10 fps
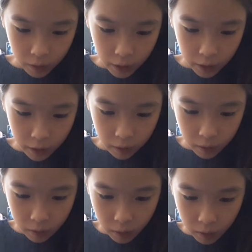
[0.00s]
Hey, this
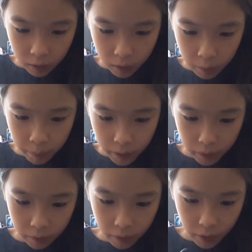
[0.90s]
one is hard to open.
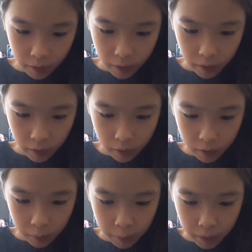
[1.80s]
Very, very hard
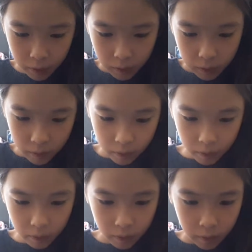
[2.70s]

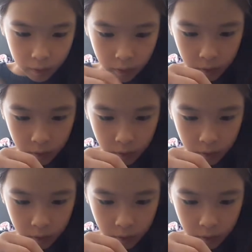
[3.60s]
to open.